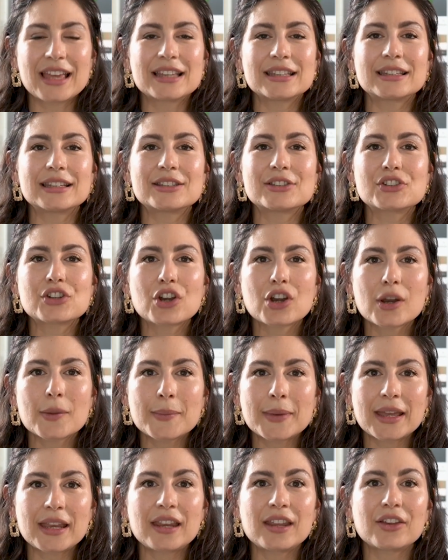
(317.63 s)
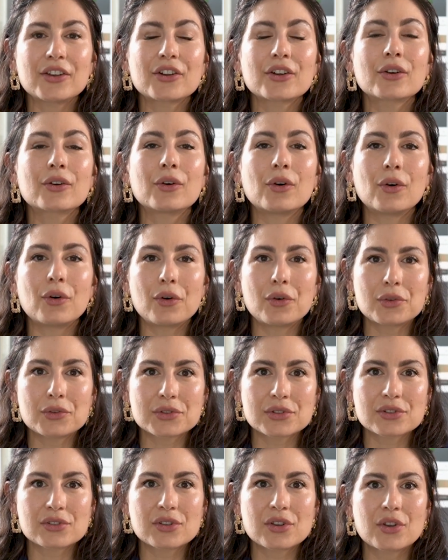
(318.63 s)
Determine your
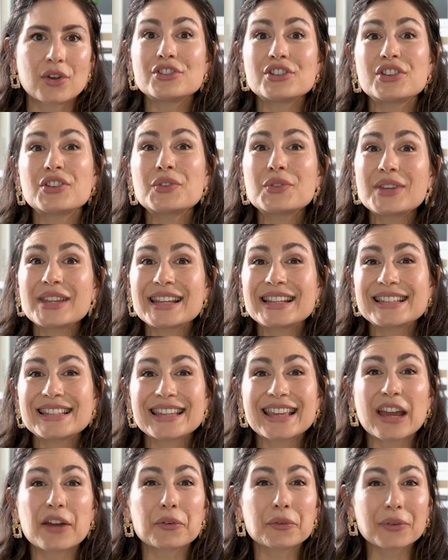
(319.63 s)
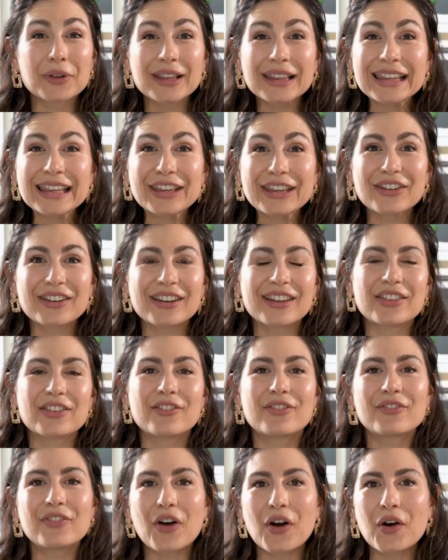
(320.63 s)
goals. Do you need to get really good on the
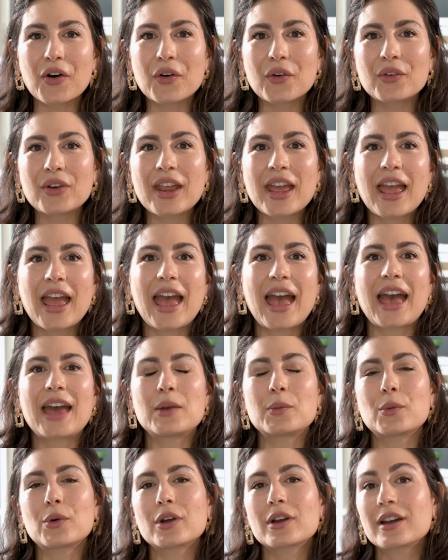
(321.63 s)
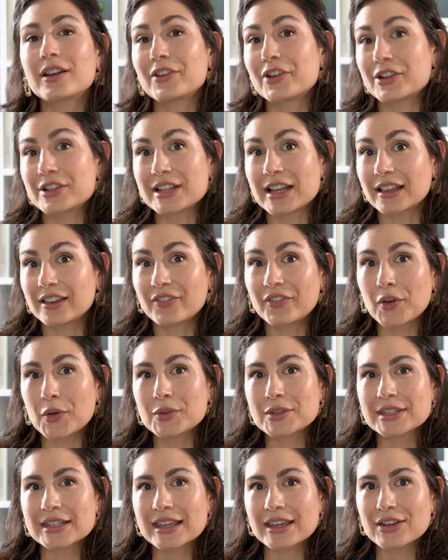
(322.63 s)
phone and work on your telephone
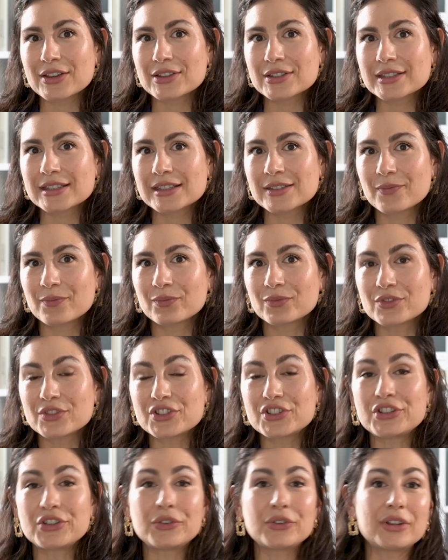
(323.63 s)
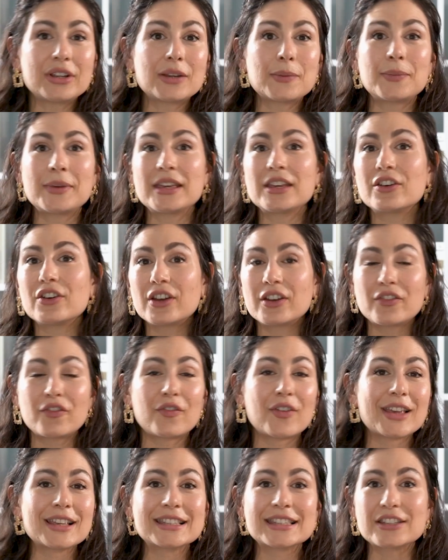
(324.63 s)
skills? Do you need to be good
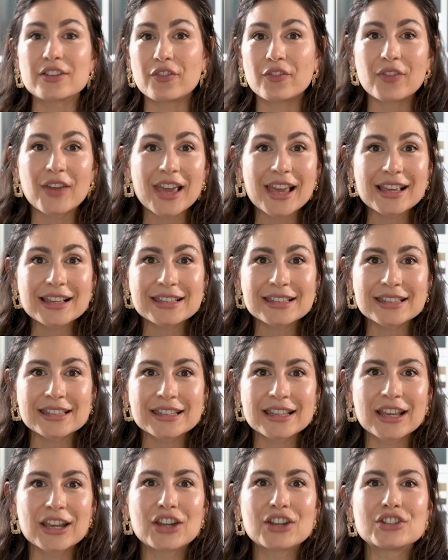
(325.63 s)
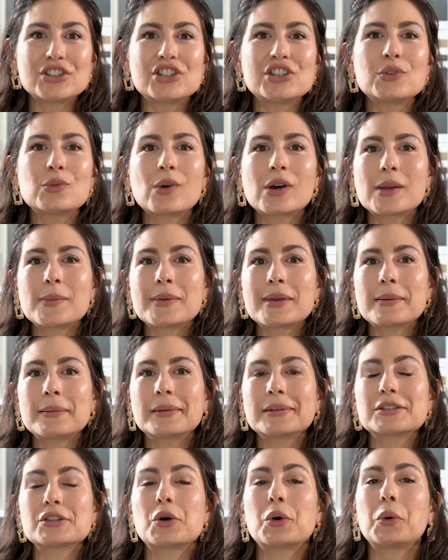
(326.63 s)
face-to-face? Do you want to be
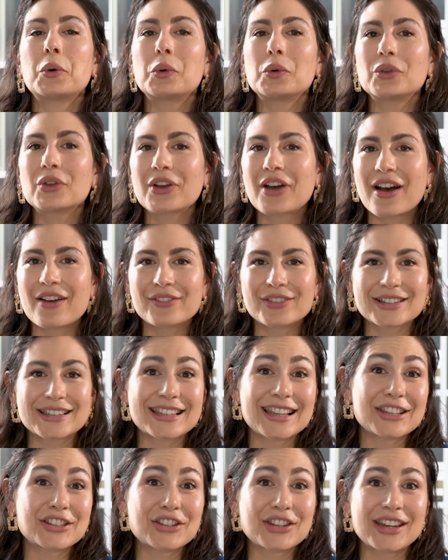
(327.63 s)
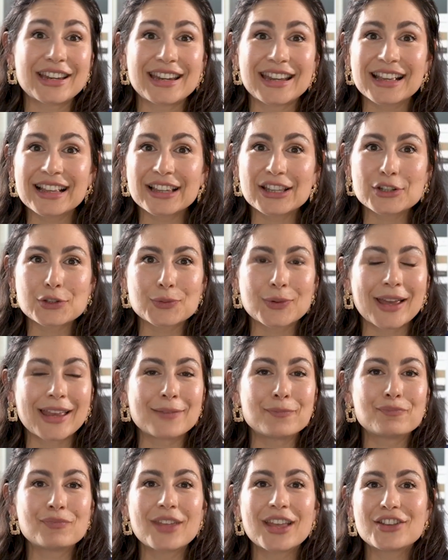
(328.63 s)
able to hold a conversation in English
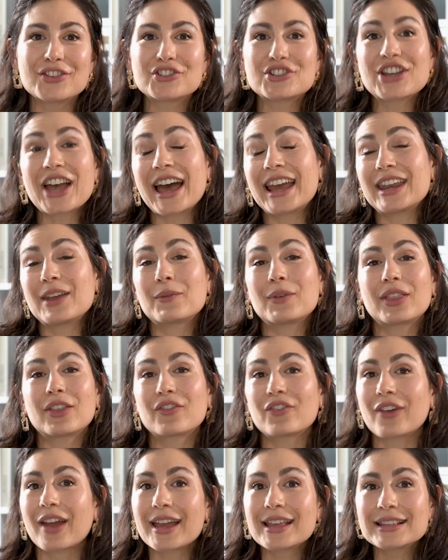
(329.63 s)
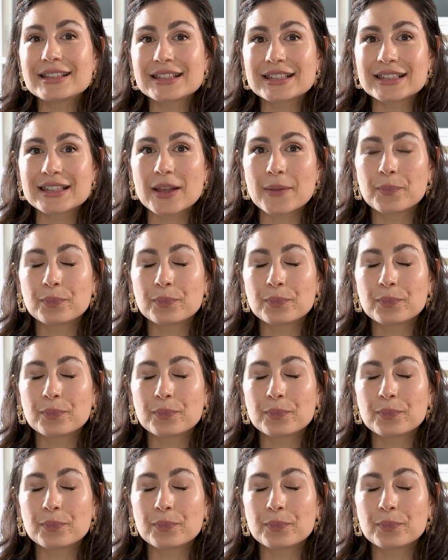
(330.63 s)
when chatting with friends?